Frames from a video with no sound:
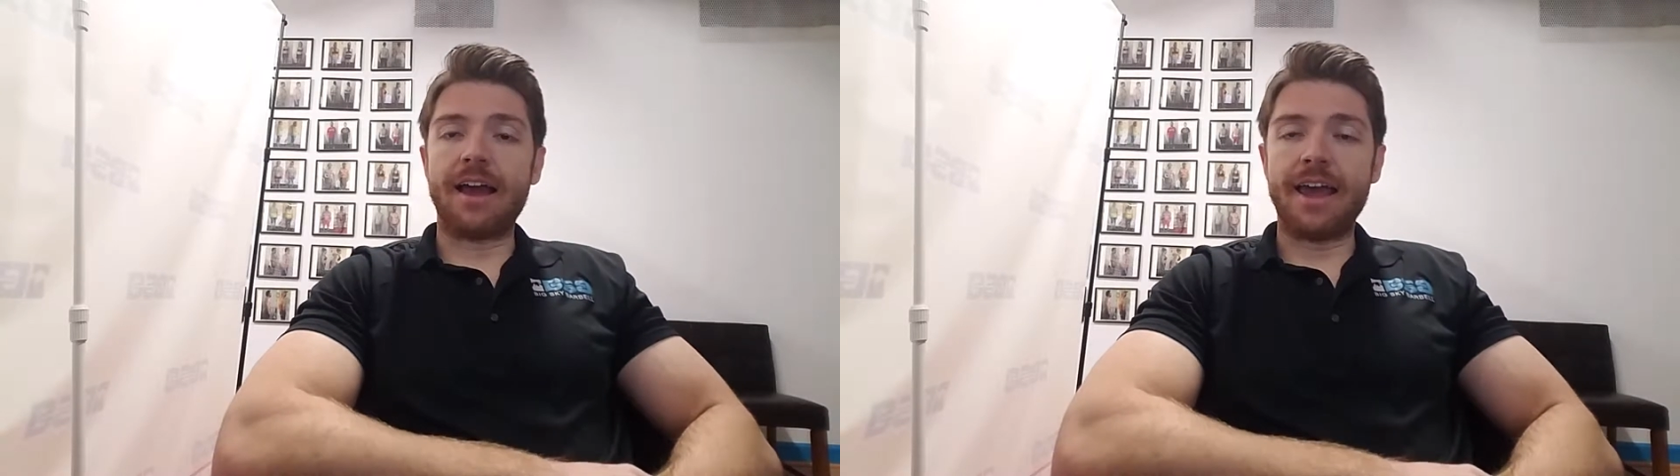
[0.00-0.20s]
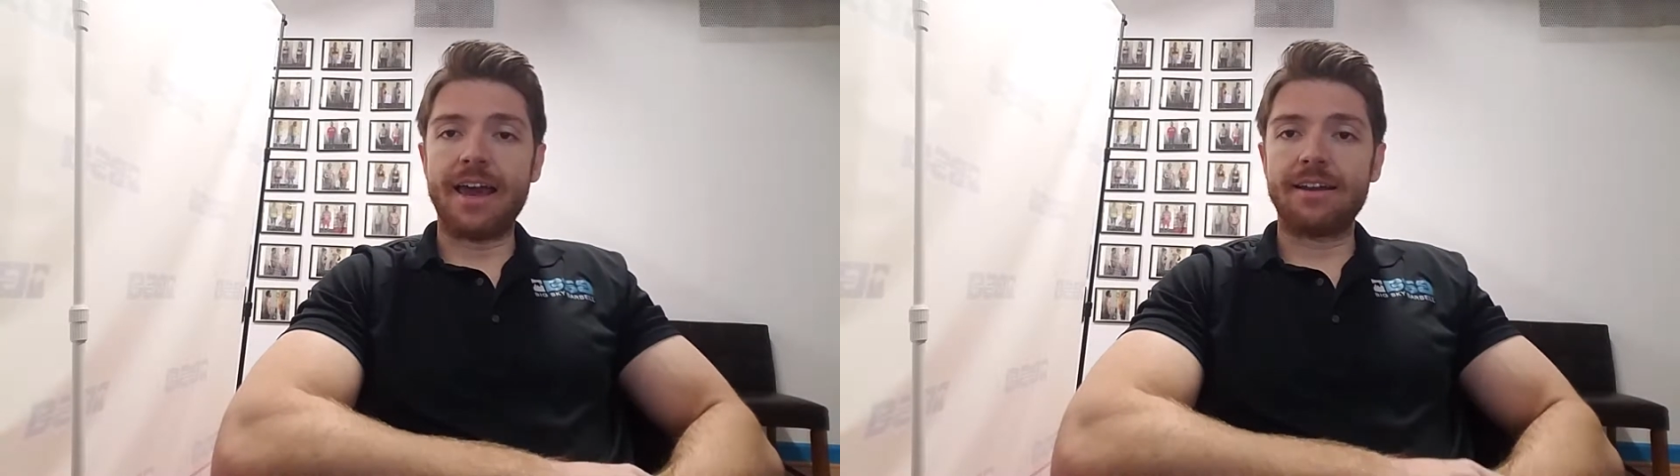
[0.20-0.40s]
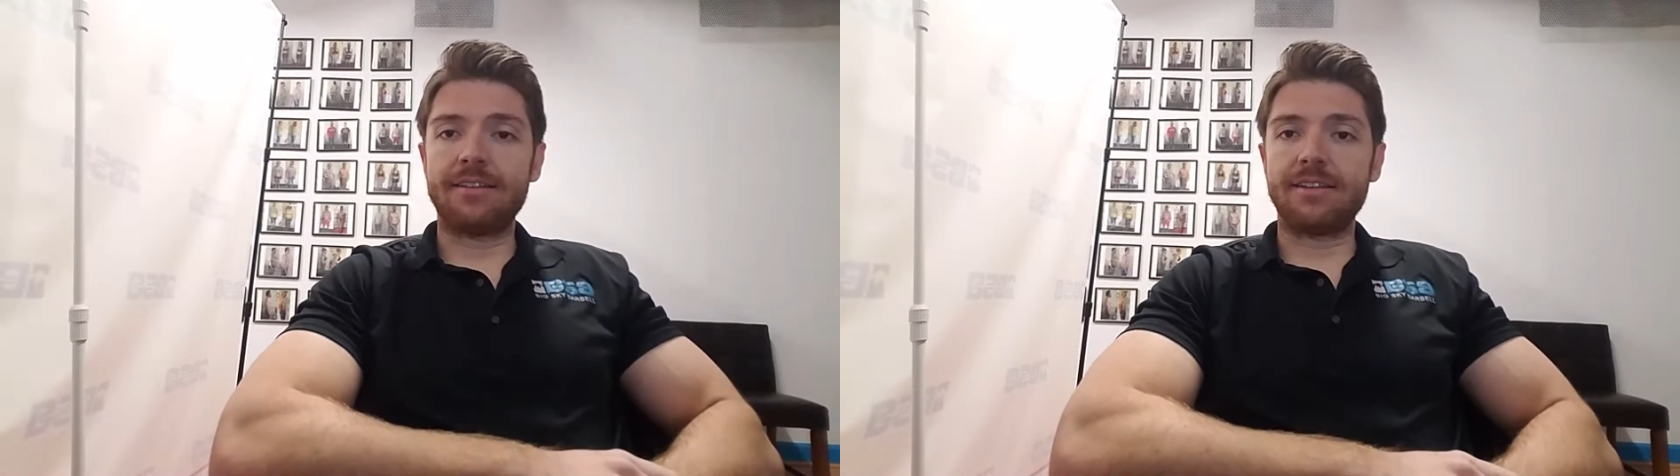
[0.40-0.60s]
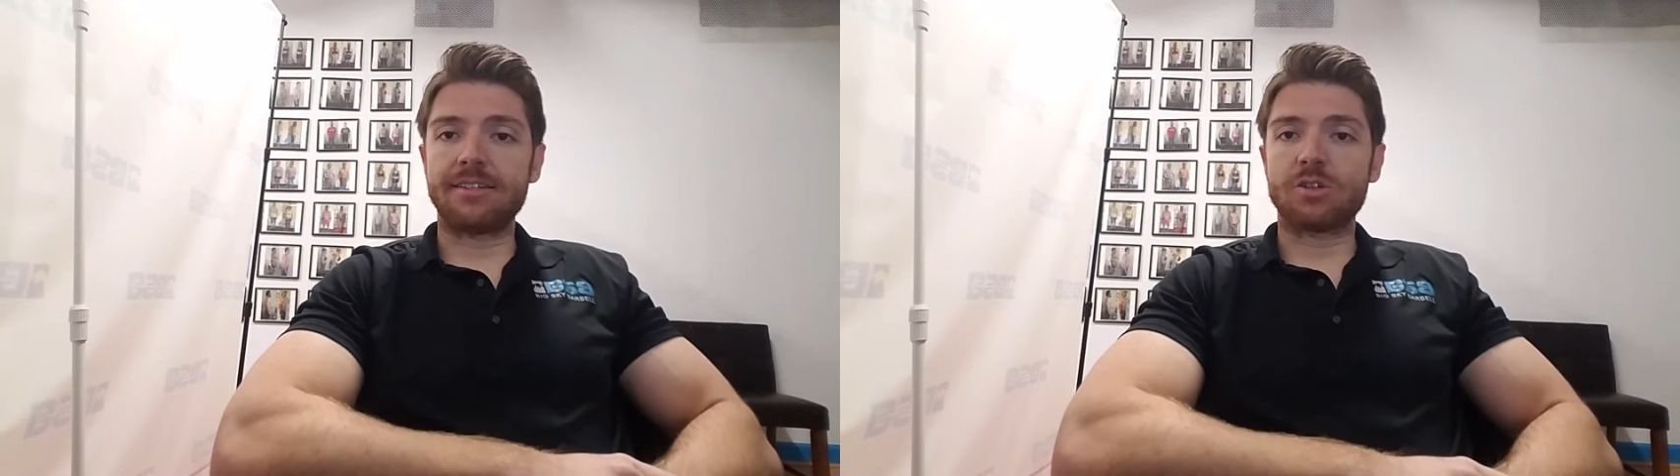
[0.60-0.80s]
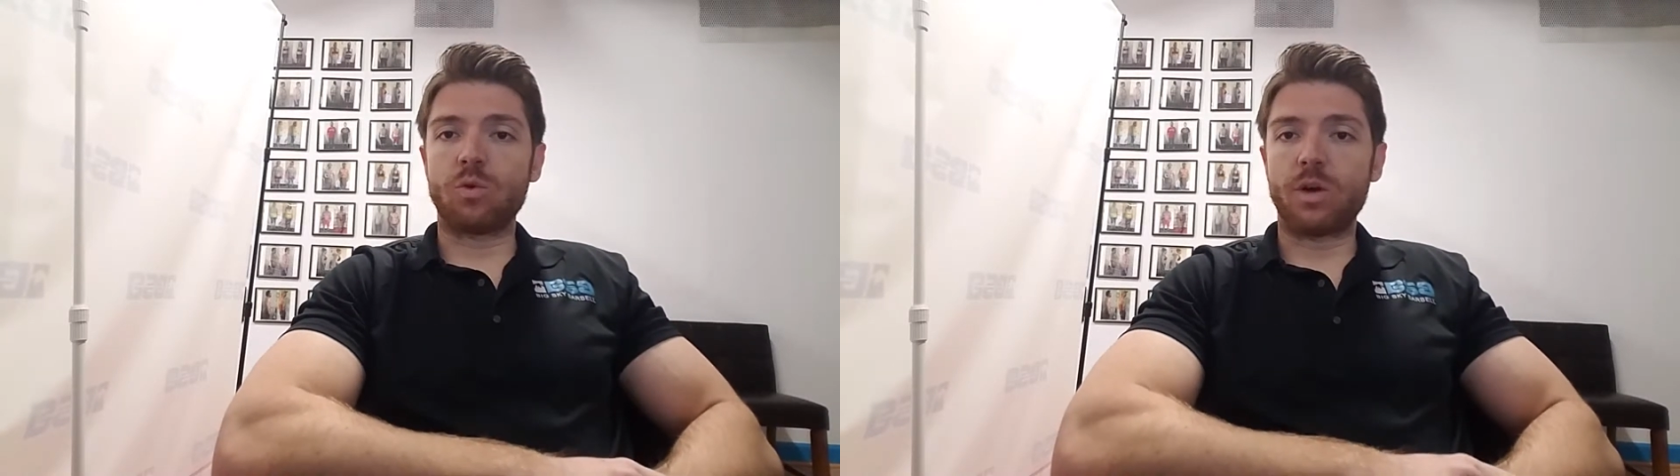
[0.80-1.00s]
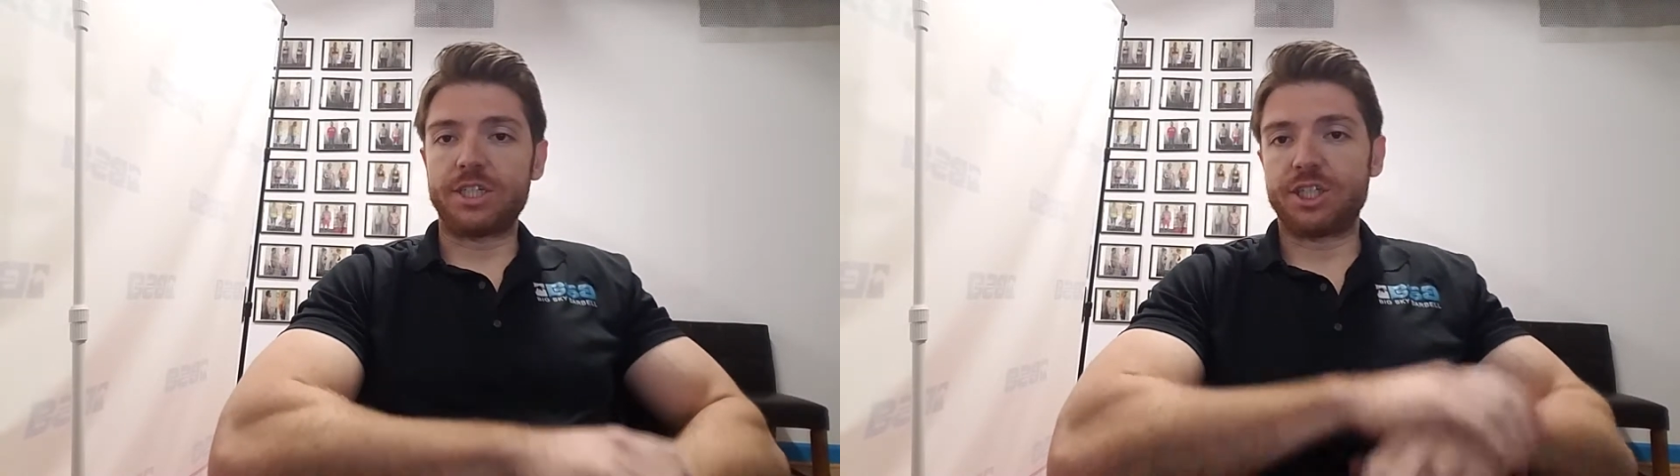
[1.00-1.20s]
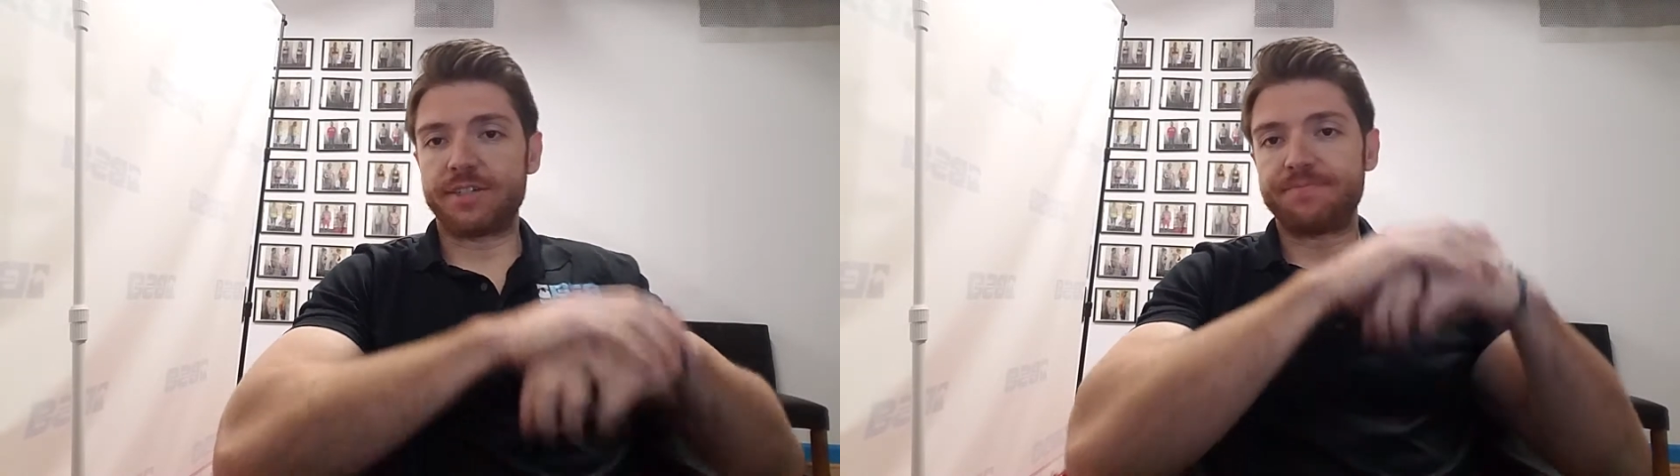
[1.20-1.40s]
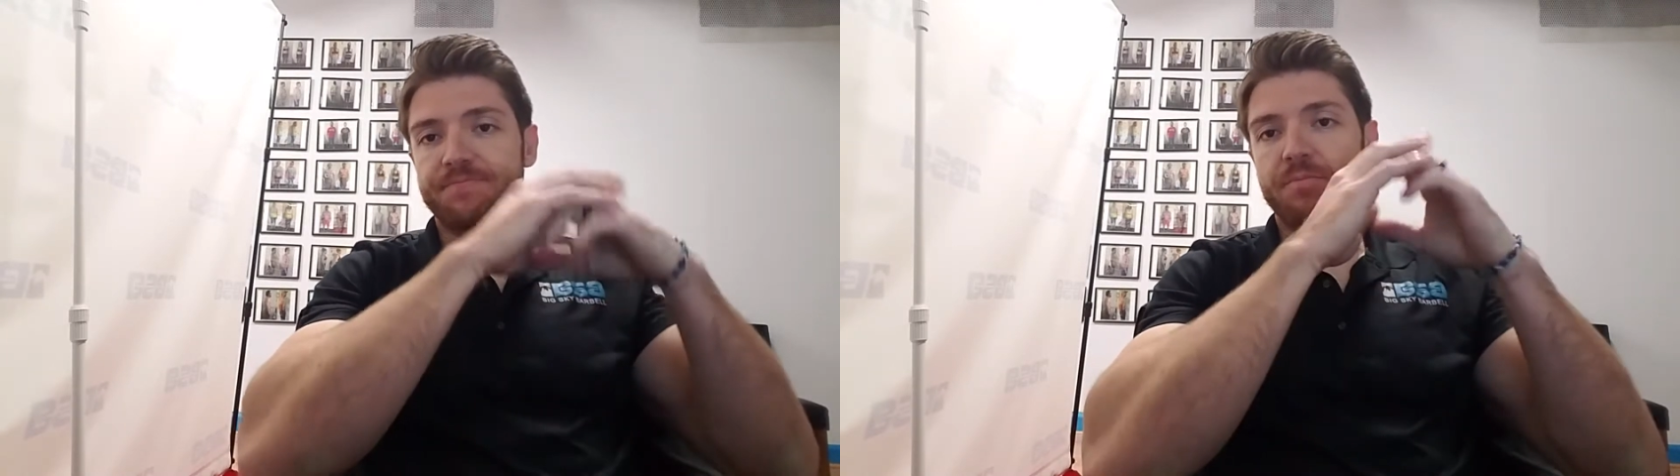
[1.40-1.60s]
had this
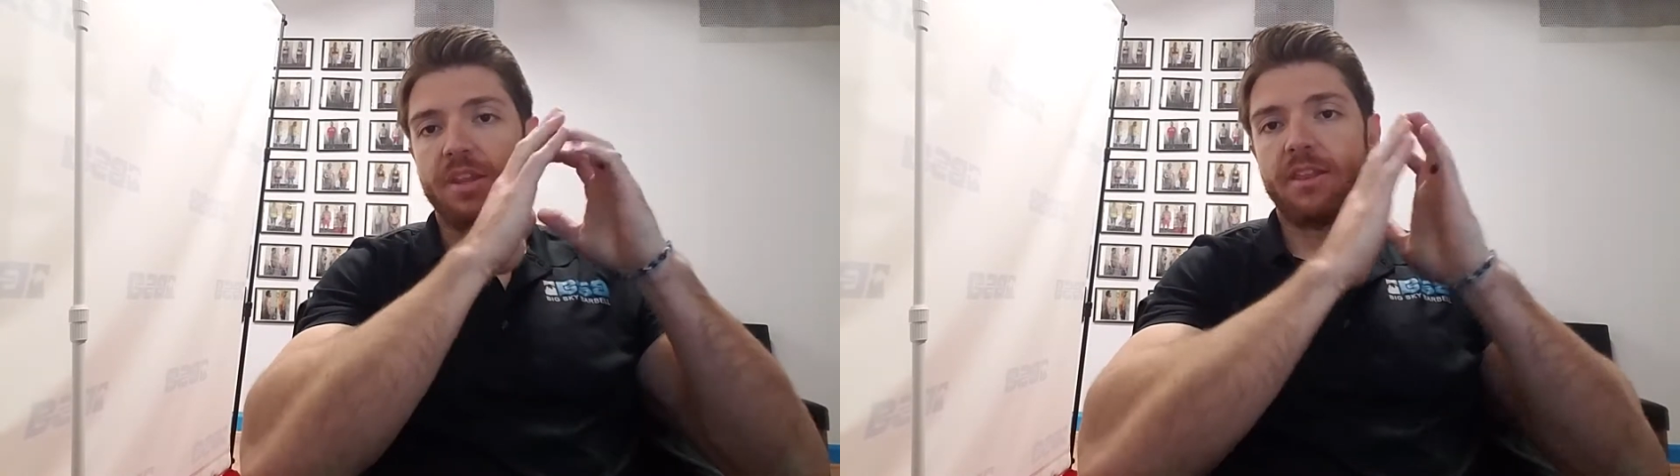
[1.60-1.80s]
question